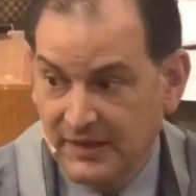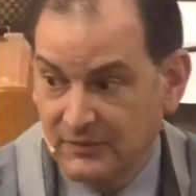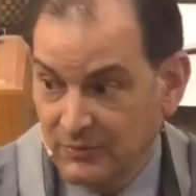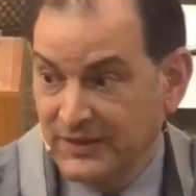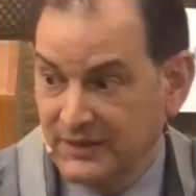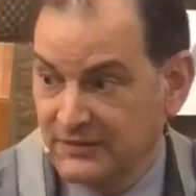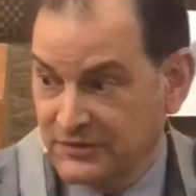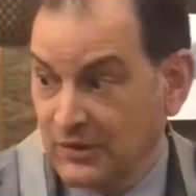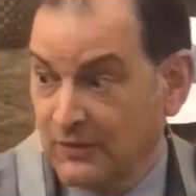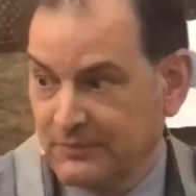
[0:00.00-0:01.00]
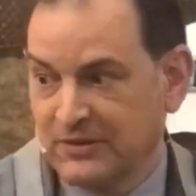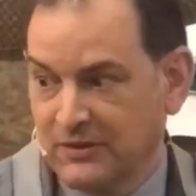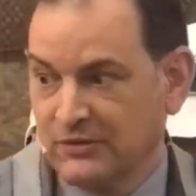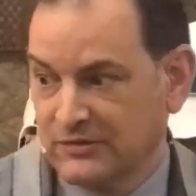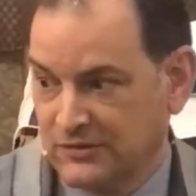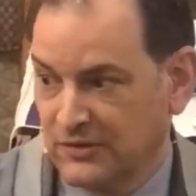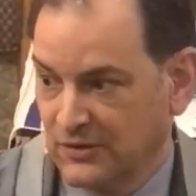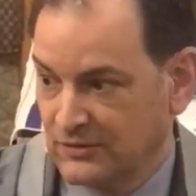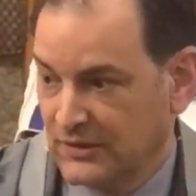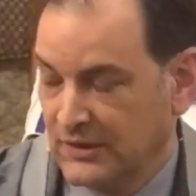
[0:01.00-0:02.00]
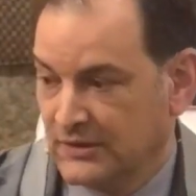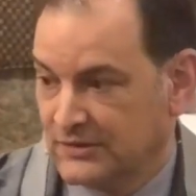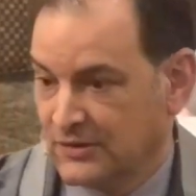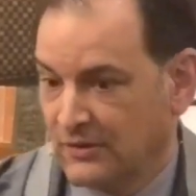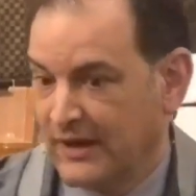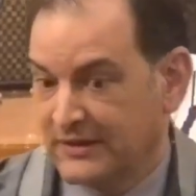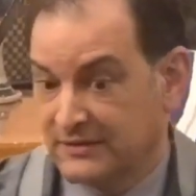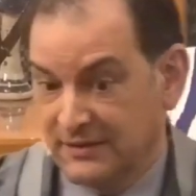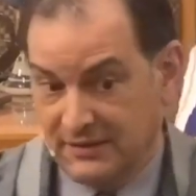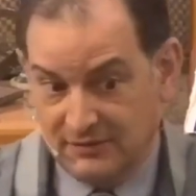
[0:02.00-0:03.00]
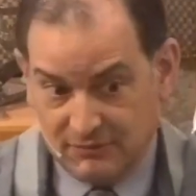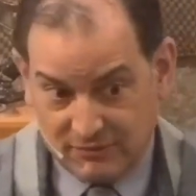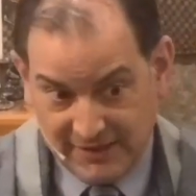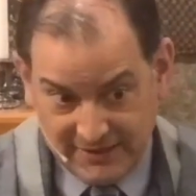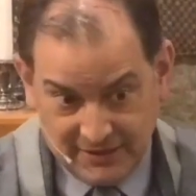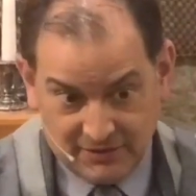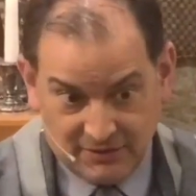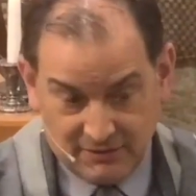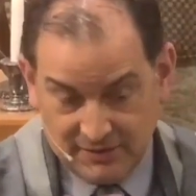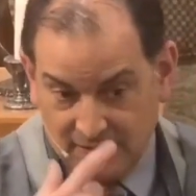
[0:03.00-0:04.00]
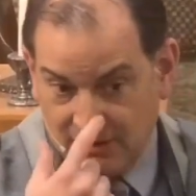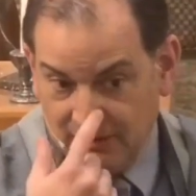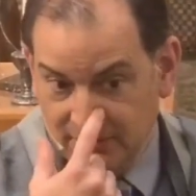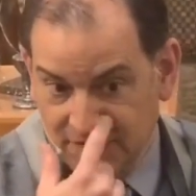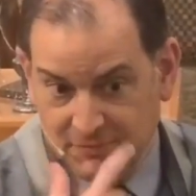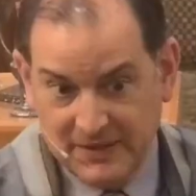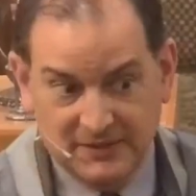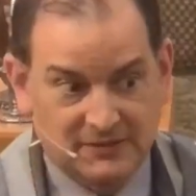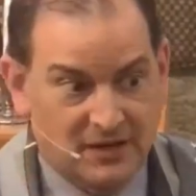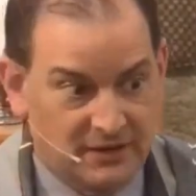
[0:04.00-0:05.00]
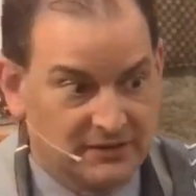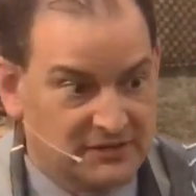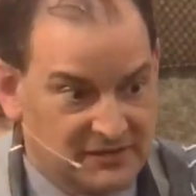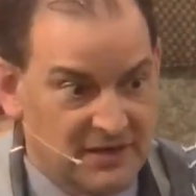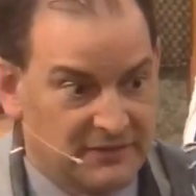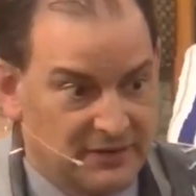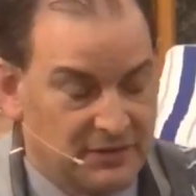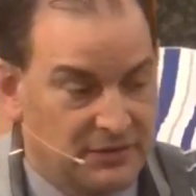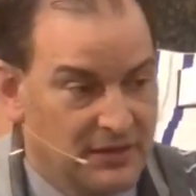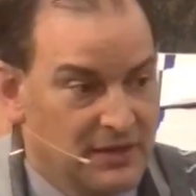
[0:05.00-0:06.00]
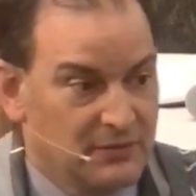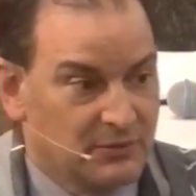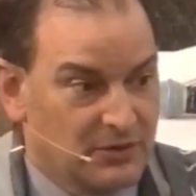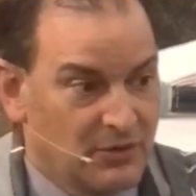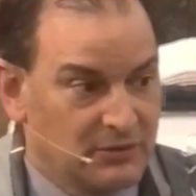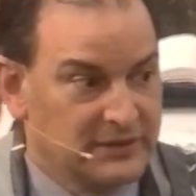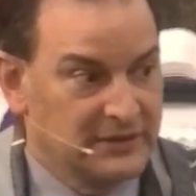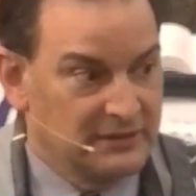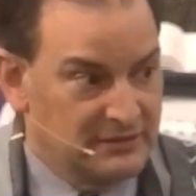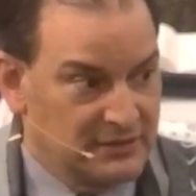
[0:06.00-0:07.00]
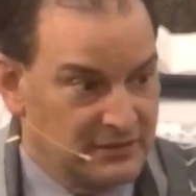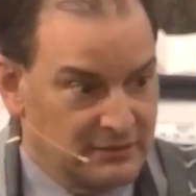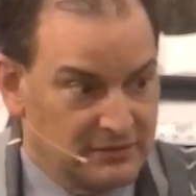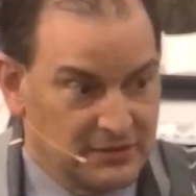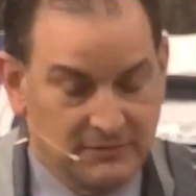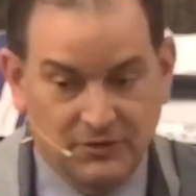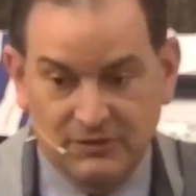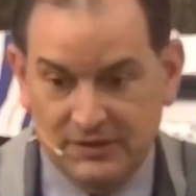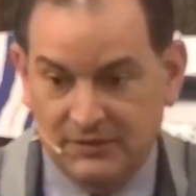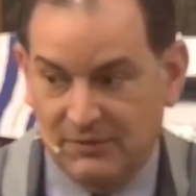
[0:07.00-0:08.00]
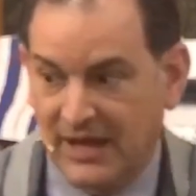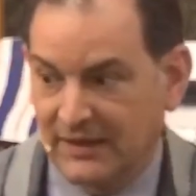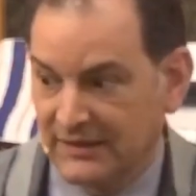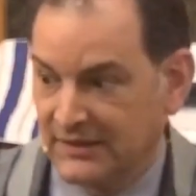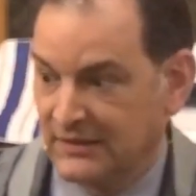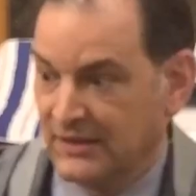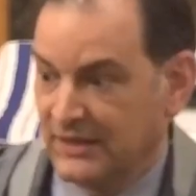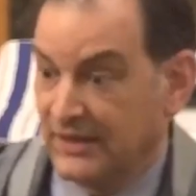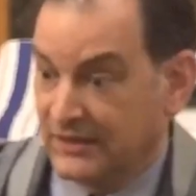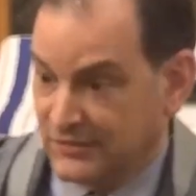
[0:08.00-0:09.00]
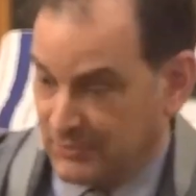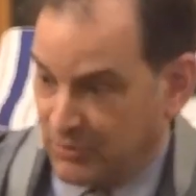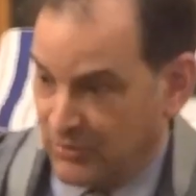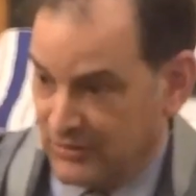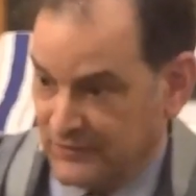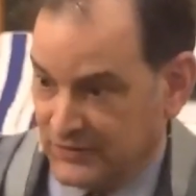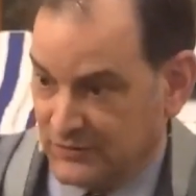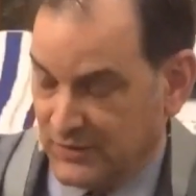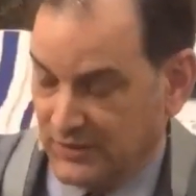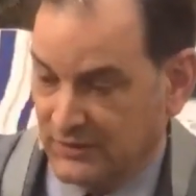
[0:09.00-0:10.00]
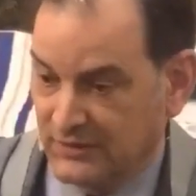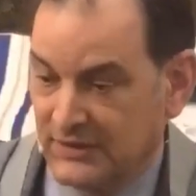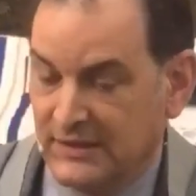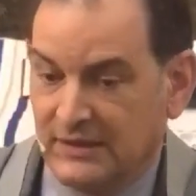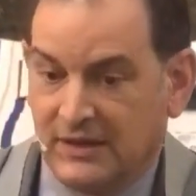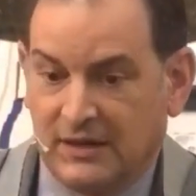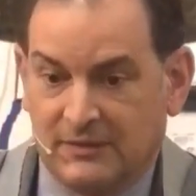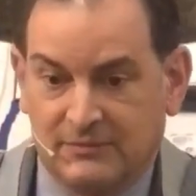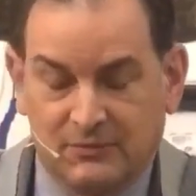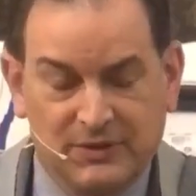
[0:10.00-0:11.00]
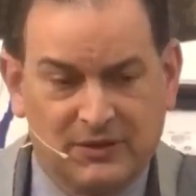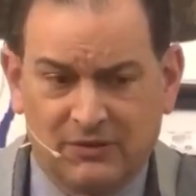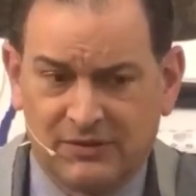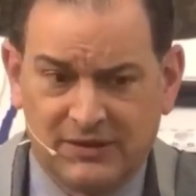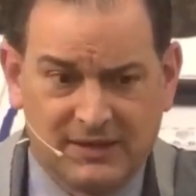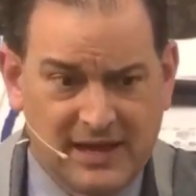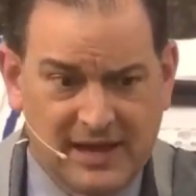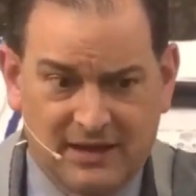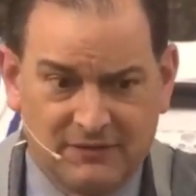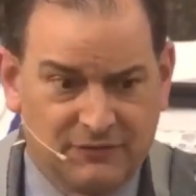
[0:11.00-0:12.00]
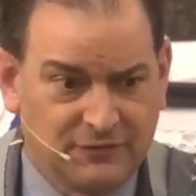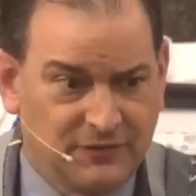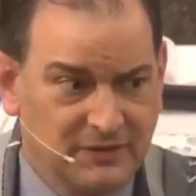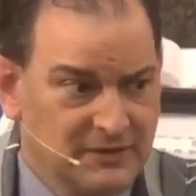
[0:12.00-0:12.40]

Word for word: that we show up to those too. So, actually, right here in our space on the 7th, we're holding the community rally in support of Israel. Um, we already have,